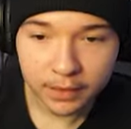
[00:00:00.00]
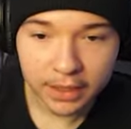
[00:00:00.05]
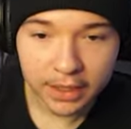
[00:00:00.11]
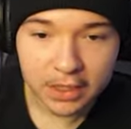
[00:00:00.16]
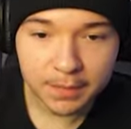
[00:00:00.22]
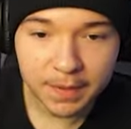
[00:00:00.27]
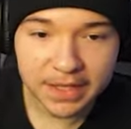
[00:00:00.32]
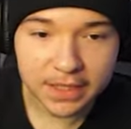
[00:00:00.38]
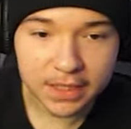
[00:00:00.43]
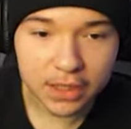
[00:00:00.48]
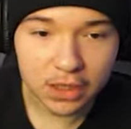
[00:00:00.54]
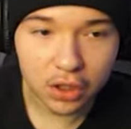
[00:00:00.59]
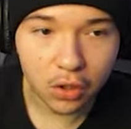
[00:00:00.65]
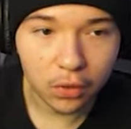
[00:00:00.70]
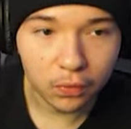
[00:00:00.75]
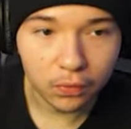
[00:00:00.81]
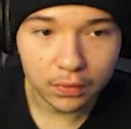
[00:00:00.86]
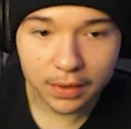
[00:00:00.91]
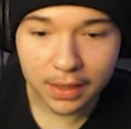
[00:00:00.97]
It's been
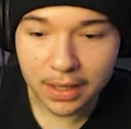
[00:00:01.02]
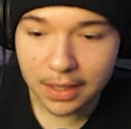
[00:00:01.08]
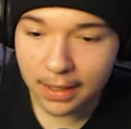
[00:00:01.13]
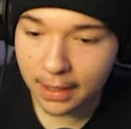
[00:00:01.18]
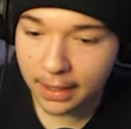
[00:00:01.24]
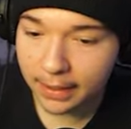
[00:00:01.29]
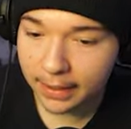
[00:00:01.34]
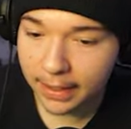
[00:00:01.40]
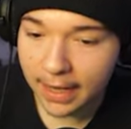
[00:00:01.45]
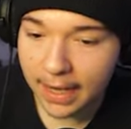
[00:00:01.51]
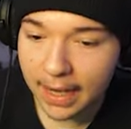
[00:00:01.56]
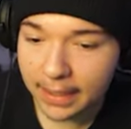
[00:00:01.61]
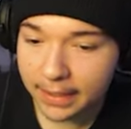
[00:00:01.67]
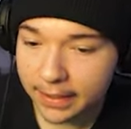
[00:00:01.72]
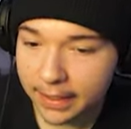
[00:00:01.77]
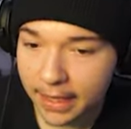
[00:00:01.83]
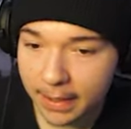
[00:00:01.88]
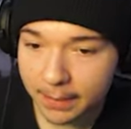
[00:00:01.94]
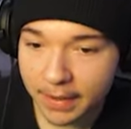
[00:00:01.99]
so long.
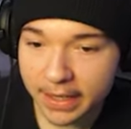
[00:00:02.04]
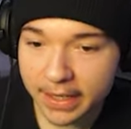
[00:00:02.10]
God damn.